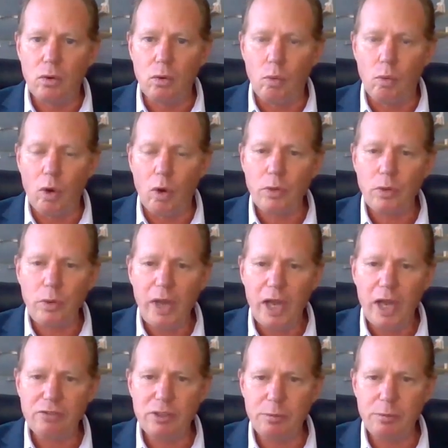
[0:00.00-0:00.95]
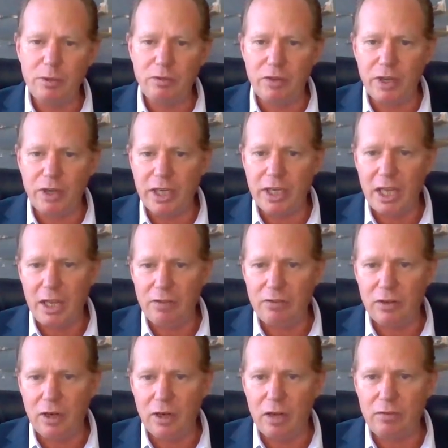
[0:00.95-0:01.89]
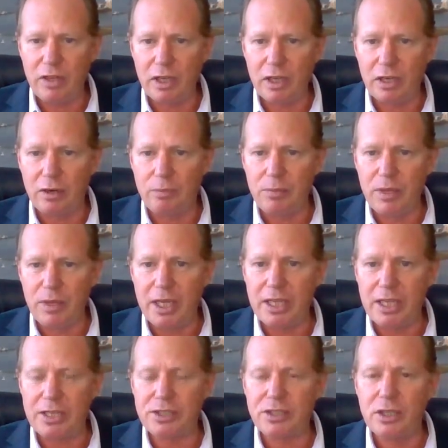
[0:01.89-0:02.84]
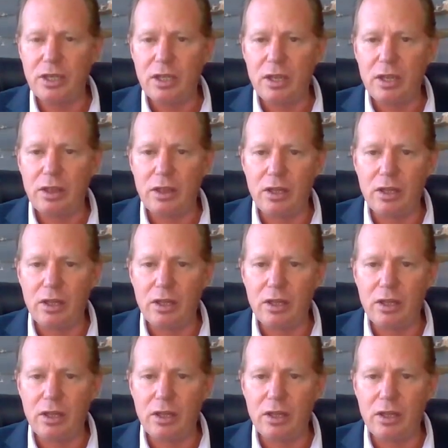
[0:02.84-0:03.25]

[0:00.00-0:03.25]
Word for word: What we have to be very careful of here is